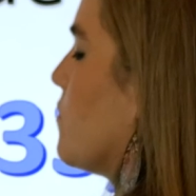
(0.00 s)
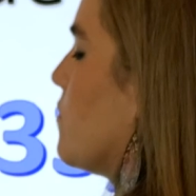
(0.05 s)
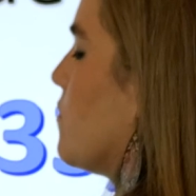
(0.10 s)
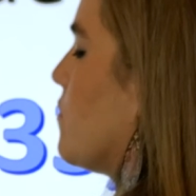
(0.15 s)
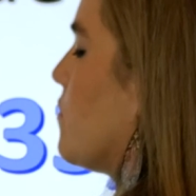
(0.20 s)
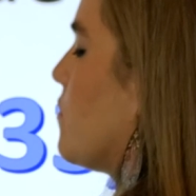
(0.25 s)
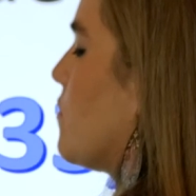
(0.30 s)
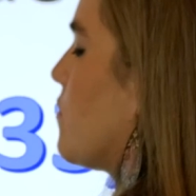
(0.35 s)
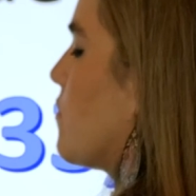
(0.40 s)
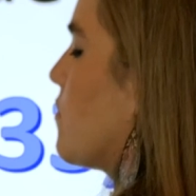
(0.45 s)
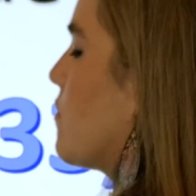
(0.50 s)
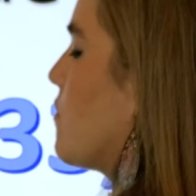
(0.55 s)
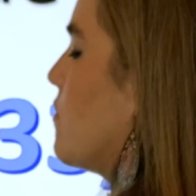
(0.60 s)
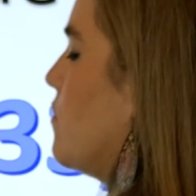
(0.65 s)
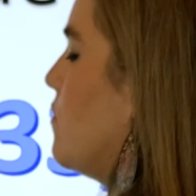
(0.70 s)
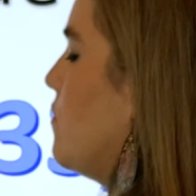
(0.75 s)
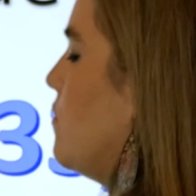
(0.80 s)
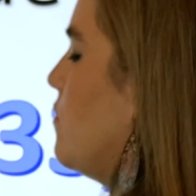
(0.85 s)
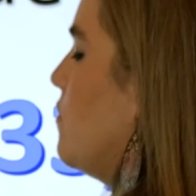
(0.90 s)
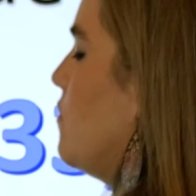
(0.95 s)

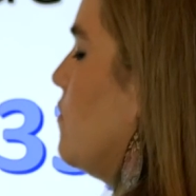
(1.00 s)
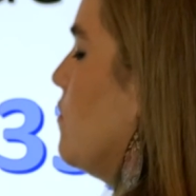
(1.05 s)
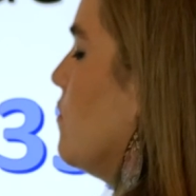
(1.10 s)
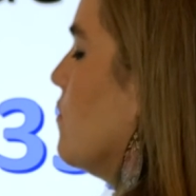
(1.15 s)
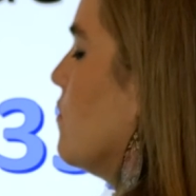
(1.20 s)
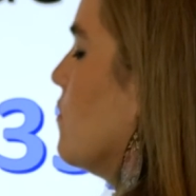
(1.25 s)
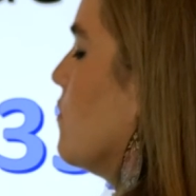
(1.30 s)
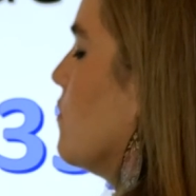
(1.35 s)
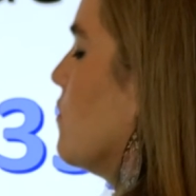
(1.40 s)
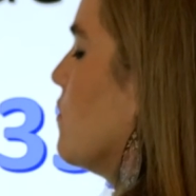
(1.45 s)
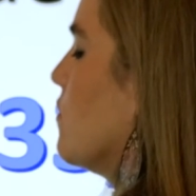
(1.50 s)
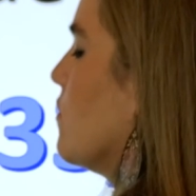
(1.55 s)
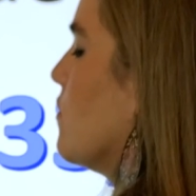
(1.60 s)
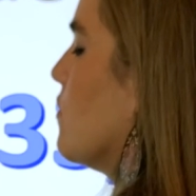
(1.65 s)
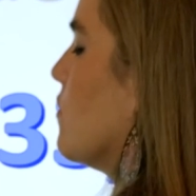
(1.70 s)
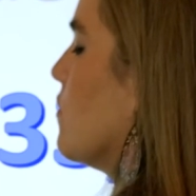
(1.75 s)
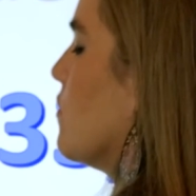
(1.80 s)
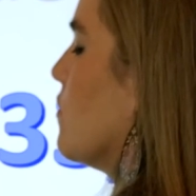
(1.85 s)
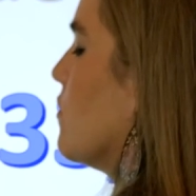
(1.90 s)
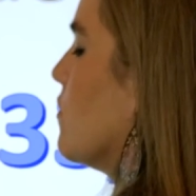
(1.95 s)

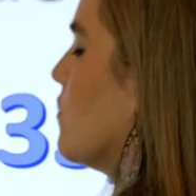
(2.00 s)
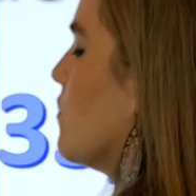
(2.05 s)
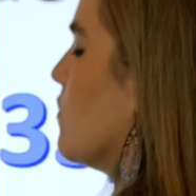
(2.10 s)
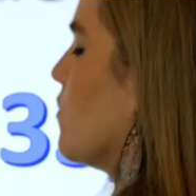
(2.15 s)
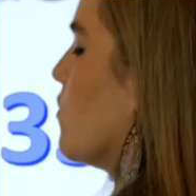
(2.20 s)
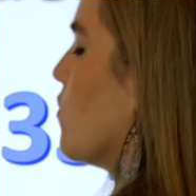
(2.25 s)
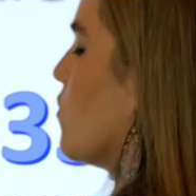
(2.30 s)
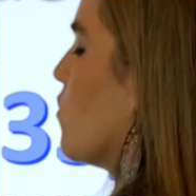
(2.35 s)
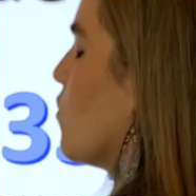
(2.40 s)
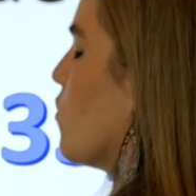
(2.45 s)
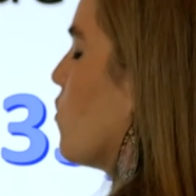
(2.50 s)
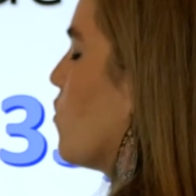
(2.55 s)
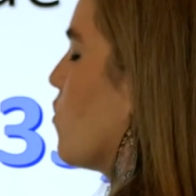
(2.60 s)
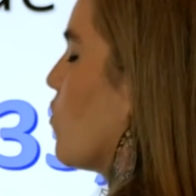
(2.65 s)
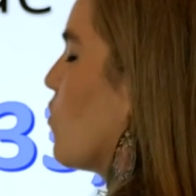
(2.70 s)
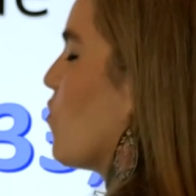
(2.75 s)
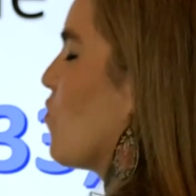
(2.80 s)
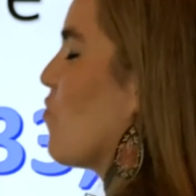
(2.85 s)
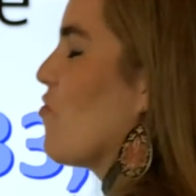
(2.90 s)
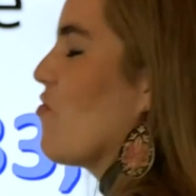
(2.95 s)
Nothing is said.